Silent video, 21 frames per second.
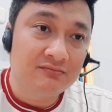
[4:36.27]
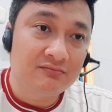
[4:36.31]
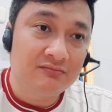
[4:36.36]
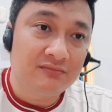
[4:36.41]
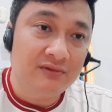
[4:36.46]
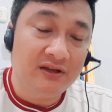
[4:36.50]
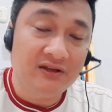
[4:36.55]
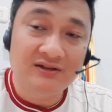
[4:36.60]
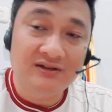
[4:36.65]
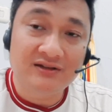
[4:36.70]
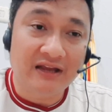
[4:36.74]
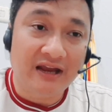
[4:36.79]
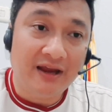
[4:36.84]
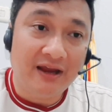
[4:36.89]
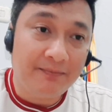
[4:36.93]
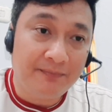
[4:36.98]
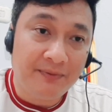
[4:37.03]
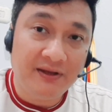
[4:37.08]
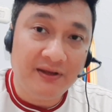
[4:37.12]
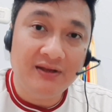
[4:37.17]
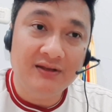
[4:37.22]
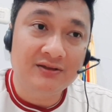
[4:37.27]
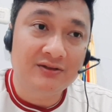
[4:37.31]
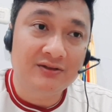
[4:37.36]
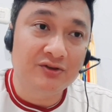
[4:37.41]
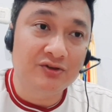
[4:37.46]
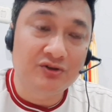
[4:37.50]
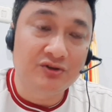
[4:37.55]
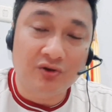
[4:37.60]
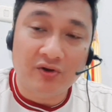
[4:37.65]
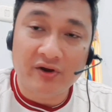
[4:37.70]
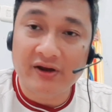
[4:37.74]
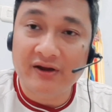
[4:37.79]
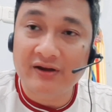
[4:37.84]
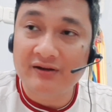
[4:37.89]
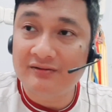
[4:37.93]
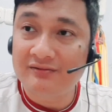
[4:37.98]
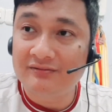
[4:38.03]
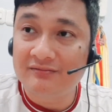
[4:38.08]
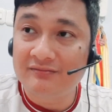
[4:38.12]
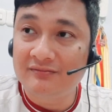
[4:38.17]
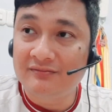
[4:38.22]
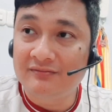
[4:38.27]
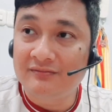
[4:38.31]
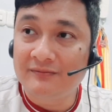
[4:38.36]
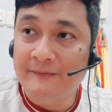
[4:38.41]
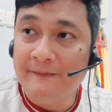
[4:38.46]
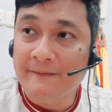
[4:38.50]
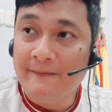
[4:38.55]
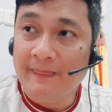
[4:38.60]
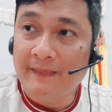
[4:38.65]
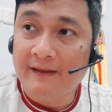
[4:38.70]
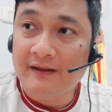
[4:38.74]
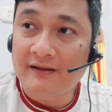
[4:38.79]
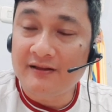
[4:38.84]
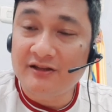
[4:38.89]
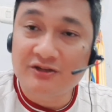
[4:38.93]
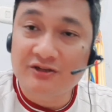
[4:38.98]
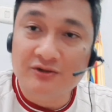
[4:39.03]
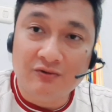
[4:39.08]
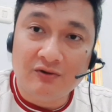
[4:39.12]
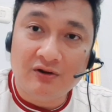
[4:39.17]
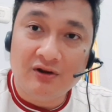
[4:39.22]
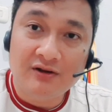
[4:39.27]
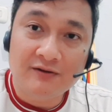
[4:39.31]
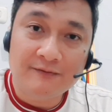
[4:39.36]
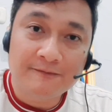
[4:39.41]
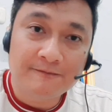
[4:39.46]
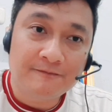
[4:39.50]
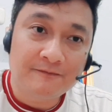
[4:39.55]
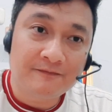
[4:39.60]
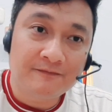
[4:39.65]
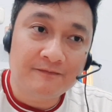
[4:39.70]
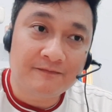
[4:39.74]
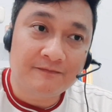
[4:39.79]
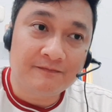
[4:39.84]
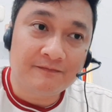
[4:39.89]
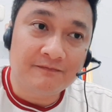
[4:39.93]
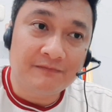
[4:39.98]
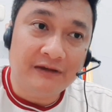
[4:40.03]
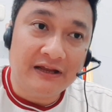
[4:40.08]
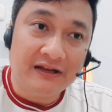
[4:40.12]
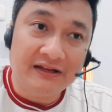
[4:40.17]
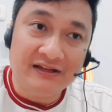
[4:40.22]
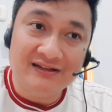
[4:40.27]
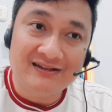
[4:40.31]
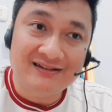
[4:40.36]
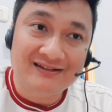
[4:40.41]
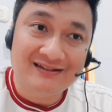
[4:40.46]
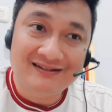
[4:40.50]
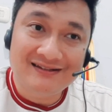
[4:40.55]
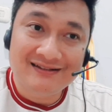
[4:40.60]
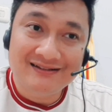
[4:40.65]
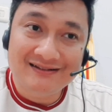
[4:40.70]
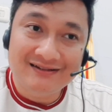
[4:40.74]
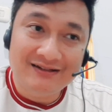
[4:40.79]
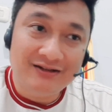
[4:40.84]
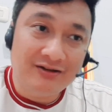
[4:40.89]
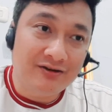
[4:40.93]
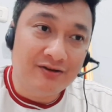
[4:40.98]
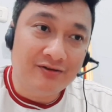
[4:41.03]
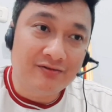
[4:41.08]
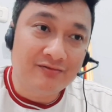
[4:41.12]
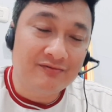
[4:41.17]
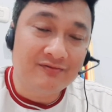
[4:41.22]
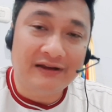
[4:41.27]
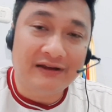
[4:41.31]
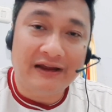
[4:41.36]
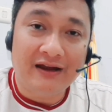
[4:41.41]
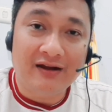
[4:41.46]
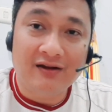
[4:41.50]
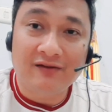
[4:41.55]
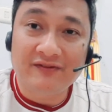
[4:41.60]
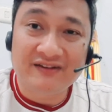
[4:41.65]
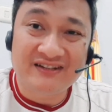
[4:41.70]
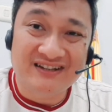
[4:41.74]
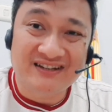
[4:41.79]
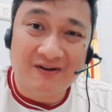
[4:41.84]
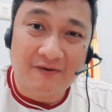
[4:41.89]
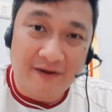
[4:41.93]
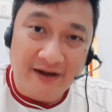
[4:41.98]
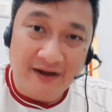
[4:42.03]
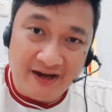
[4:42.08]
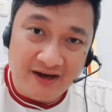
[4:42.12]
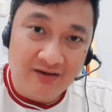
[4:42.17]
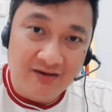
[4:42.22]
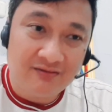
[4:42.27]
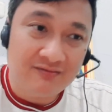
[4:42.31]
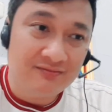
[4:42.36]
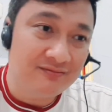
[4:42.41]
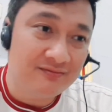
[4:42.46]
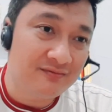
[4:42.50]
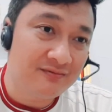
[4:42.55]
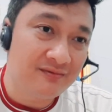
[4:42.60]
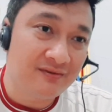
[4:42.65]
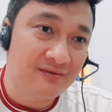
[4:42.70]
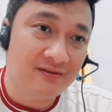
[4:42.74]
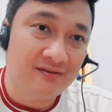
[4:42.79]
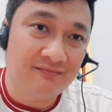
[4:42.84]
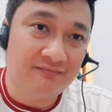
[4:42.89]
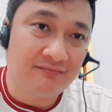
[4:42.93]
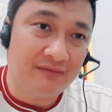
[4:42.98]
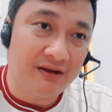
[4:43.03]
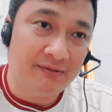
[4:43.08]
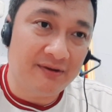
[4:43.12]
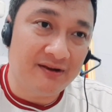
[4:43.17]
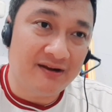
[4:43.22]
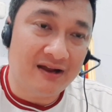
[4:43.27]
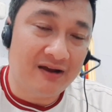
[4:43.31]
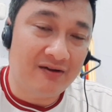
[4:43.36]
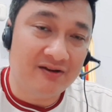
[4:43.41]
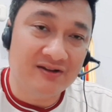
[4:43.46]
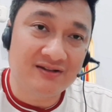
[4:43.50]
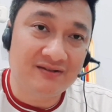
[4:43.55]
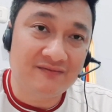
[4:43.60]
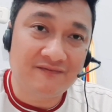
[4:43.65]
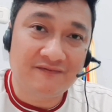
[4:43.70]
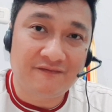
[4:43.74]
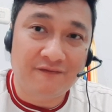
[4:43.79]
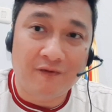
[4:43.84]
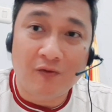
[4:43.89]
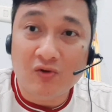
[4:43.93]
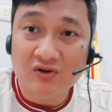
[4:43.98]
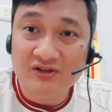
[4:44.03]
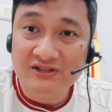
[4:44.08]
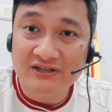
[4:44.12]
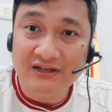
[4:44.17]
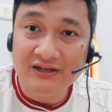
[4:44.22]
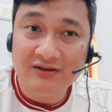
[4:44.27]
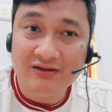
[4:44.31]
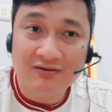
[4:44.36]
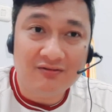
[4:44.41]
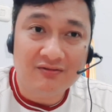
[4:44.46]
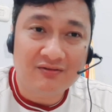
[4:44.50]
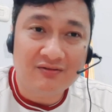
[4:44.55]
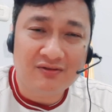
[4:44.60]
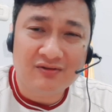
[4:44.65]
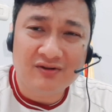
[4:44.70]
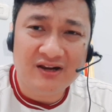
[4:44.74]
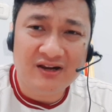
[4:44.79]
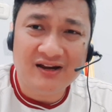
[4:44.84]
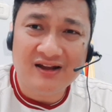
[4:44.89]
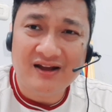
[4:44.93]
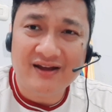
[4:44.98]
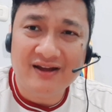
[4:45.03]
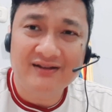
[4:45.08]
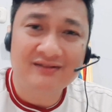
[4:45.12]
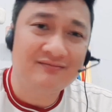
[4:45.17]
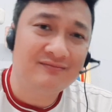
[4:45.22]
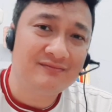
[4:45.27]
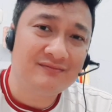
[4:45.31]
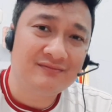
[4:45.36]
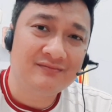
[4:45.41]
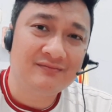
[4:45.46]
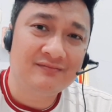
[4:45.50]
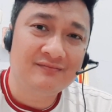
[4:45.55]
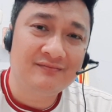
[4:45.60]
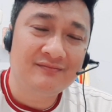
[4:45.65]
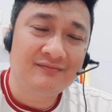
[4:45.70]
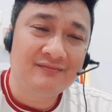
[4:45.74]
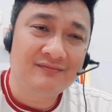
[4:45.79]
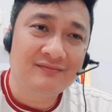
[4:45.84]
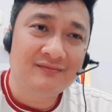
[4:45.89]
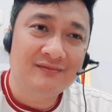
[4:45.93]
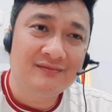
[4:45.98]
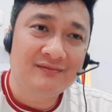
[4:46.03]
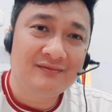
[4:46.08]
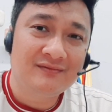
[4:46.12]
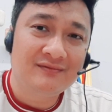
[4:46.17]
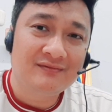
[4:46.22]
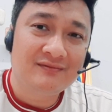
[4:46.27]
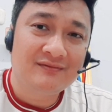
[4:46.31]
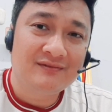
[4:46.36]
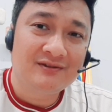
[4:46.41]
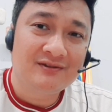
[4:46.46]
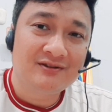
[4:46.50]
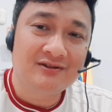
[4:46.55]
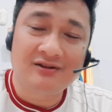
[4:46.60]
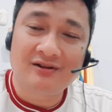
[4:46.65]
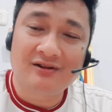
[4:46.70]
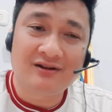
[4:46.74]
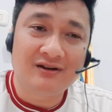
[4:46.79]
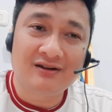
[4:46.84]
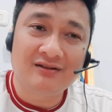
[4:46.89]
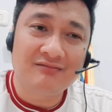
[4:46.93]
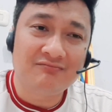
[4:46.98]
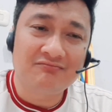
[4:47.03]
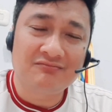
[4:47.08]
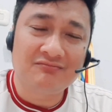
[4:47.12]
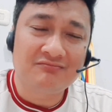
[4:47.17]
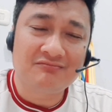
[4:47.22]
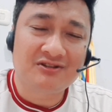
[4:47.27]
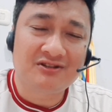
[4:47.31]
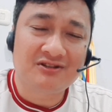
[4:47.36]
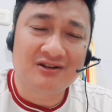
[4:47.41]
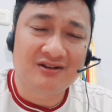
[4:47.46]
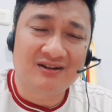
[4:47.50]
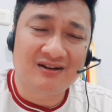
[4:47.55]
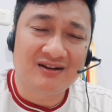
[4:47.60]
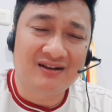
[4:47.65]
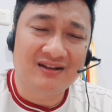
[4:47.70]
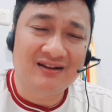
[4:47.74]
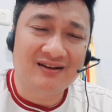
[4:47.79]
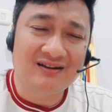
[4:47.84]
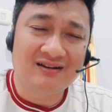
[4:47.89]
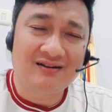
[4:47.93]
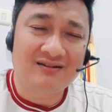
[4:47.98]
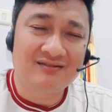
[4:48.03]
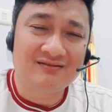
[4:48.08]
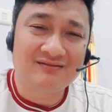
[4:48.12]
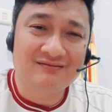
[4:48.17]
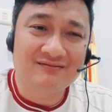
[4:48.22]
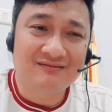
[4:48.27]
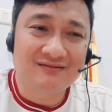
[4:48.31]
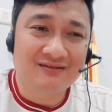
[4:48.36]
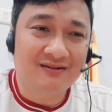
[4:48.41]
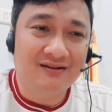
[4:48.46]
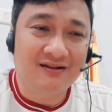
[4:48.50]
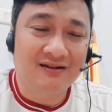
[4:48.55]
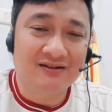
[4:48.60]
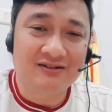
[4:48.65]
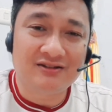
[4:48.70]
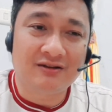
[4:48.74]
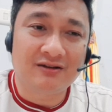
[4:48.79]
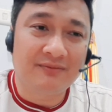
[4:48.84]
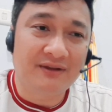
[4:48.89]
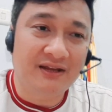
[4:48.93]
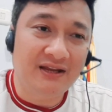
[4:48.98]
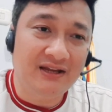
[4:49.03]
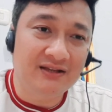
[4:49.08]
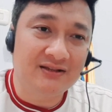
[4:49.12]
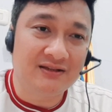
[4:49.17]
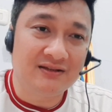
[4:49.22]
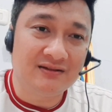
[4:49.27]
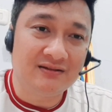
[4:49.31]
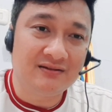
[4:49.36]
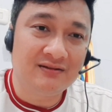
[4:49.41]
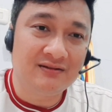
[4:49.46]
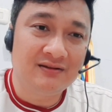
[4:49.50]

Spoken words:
He's happy to join the squad at his end of his career. Maybe now he's 40 or 39. Certainly not Tom Heaton.